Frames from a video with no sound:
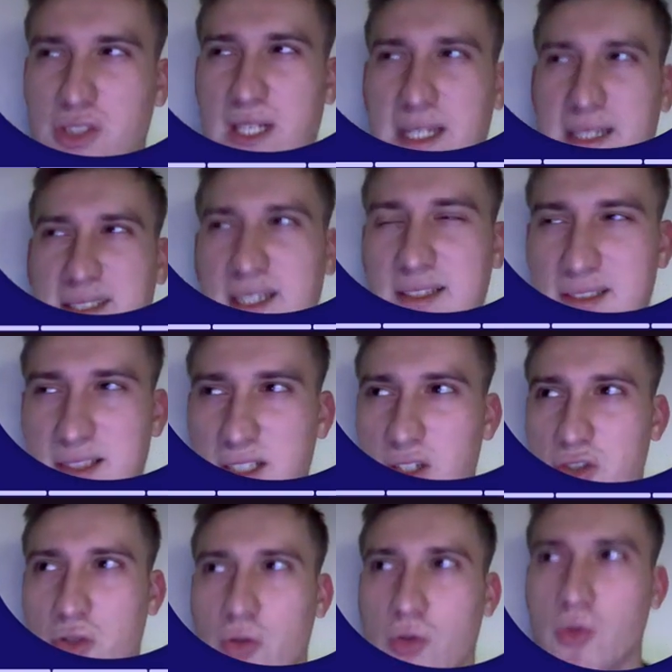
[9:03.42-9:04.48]
and sales leaders
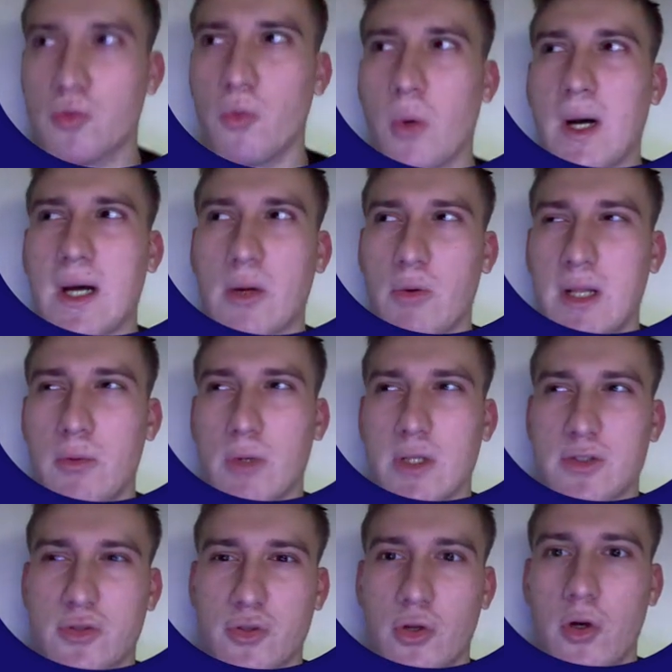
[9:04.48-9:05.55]
who really want
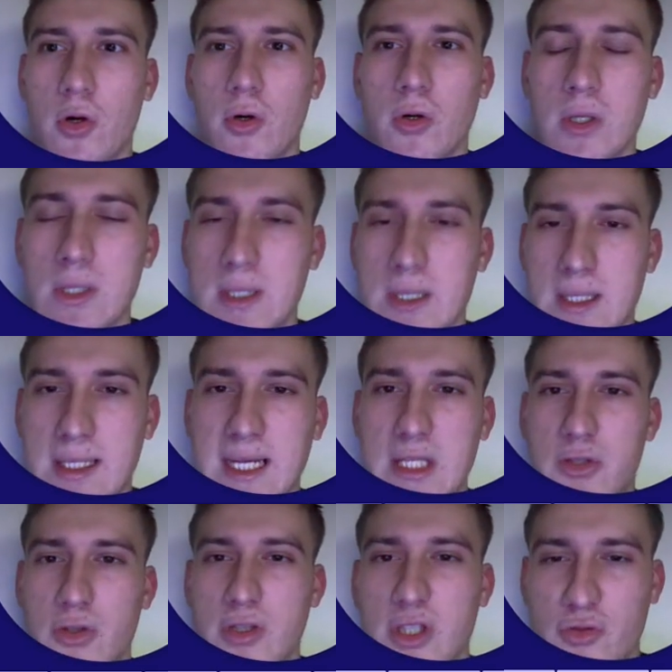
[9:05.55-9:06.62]
to go
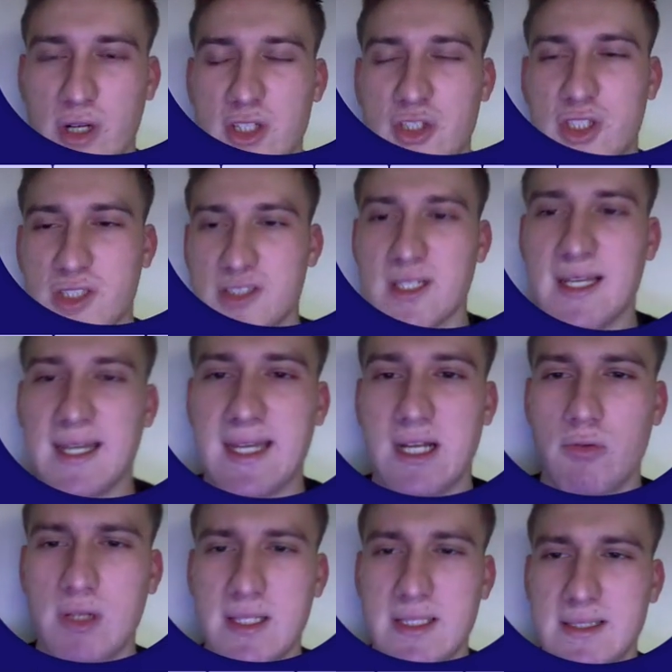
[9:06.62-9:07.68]
into the trenches and
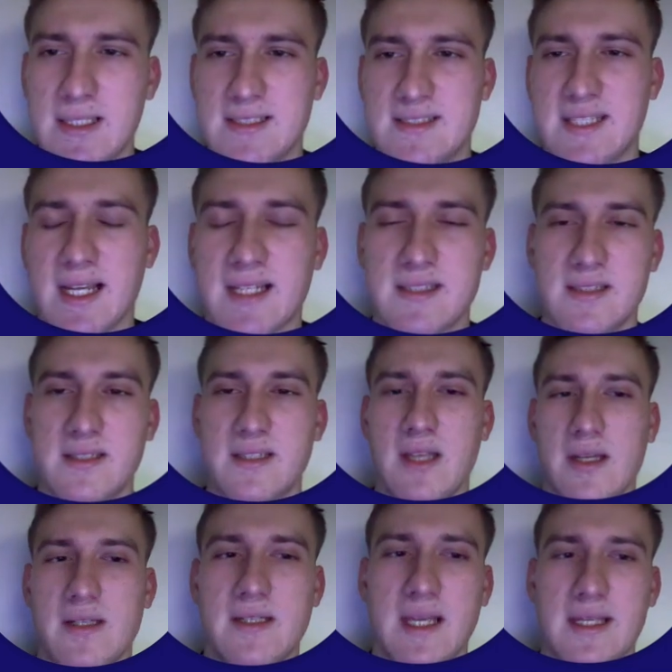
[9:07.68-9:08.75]
really dissect
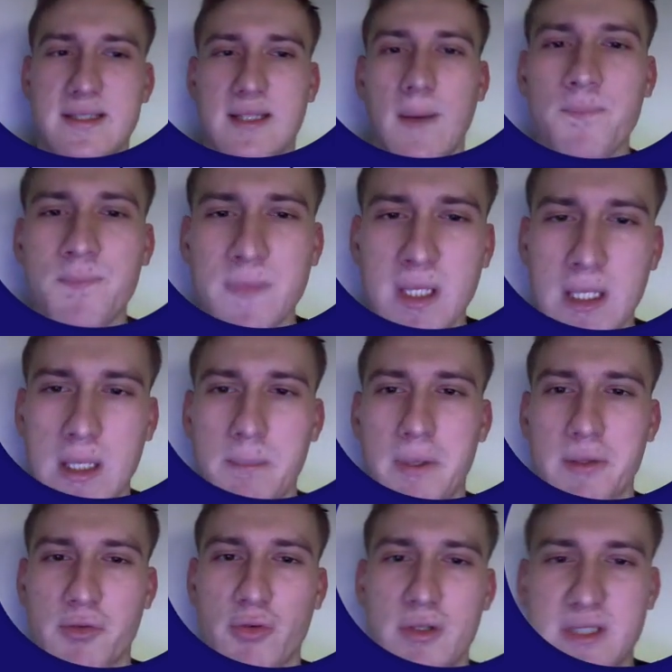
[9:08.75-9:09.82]
the data.
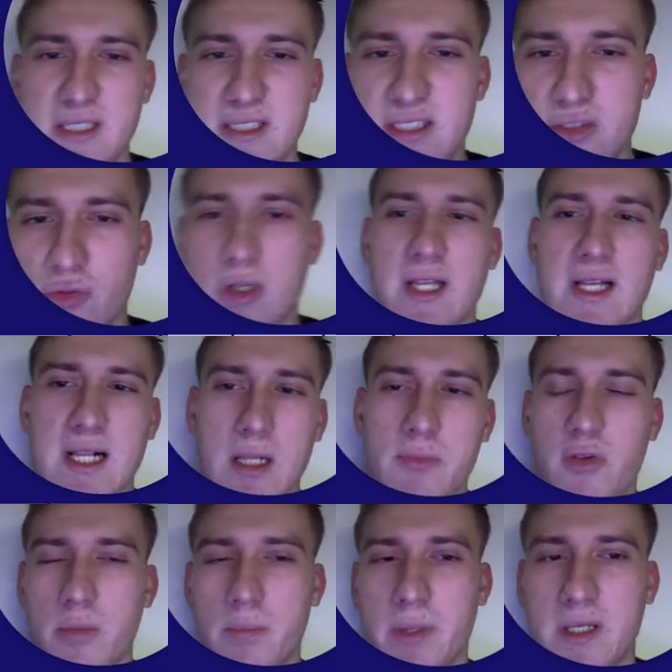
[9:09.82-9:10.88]
But this is really
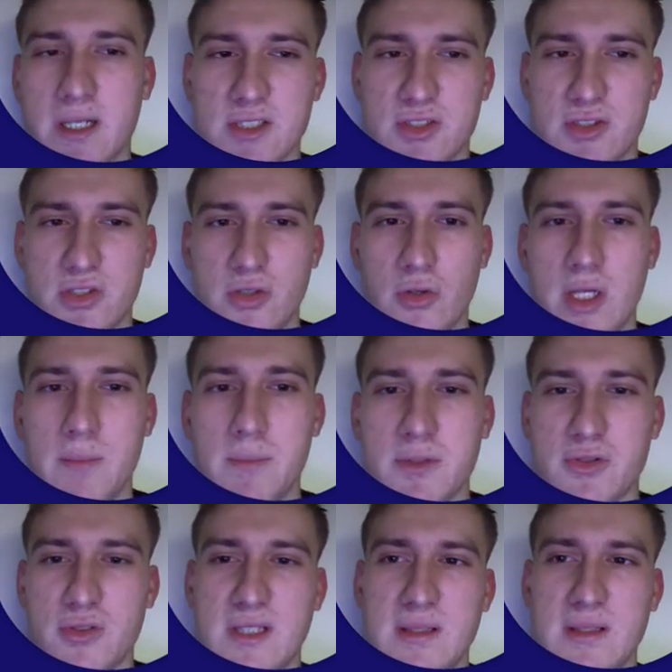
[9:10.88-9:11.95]
helpful because you're able
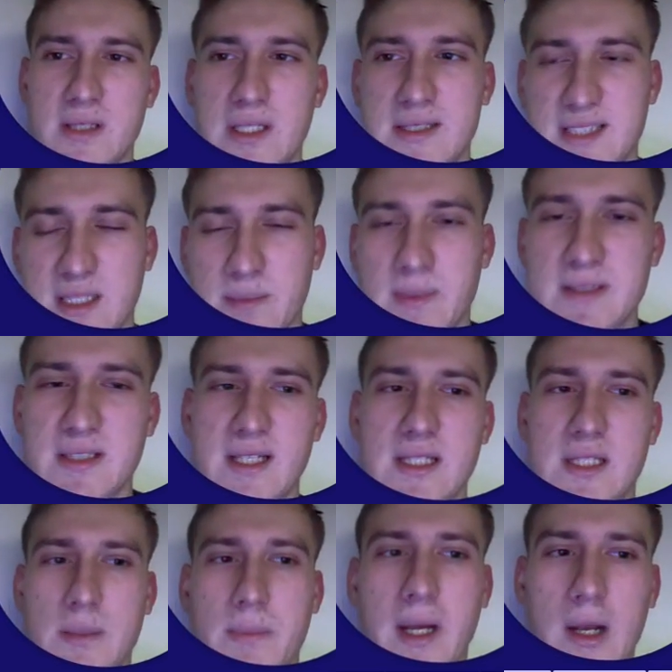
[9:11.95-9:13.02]
to segment the data
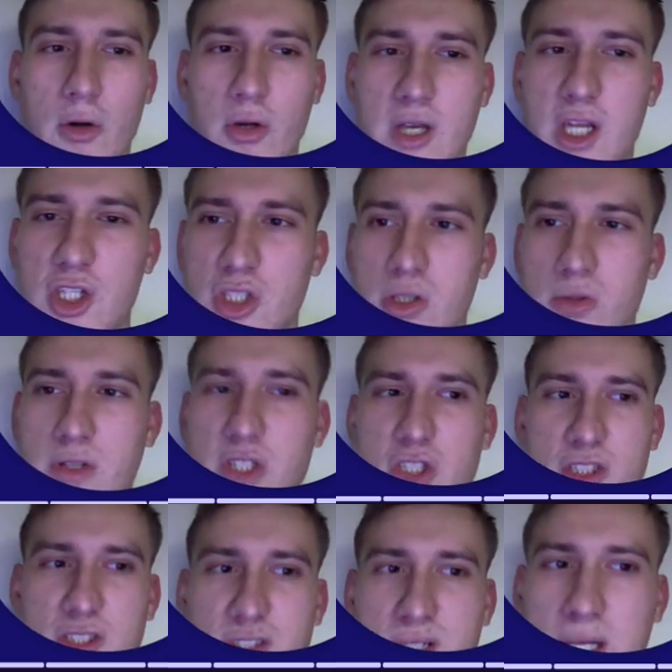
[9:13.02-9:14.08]
by location,
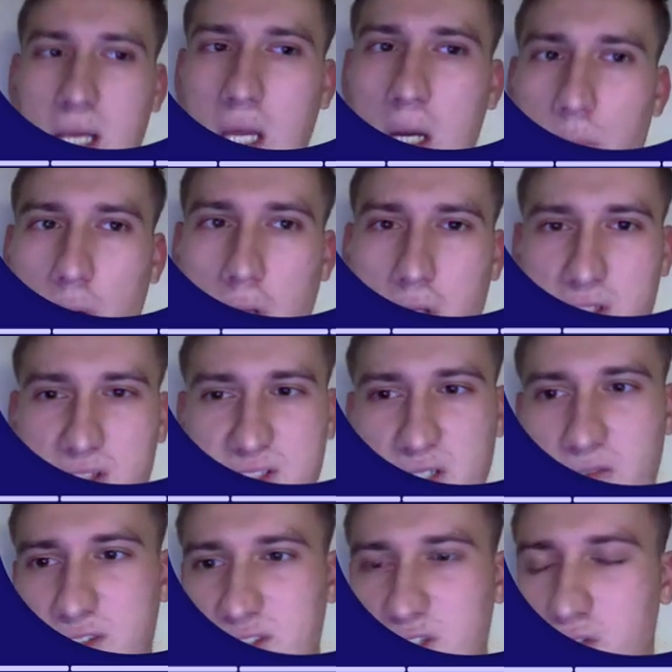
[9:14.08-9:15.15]
regions, products,
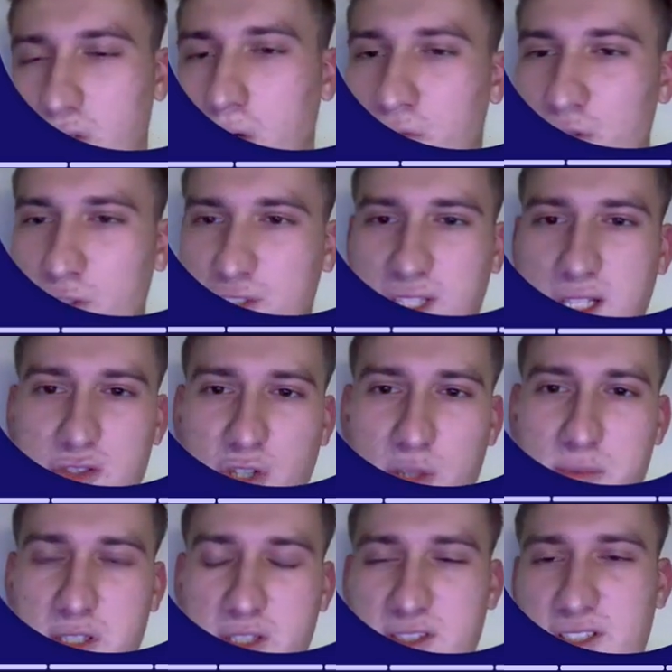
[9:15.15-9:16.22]
services, offers, sales
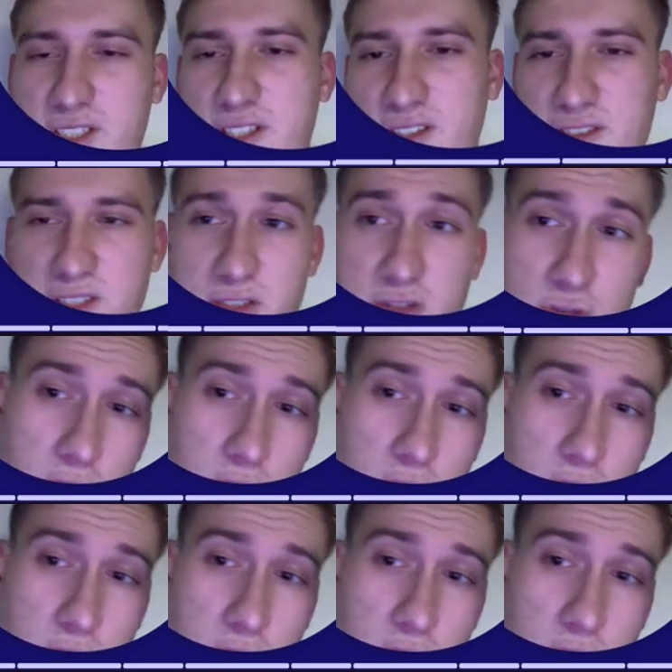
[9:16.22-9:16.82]
reps, and seasons, and so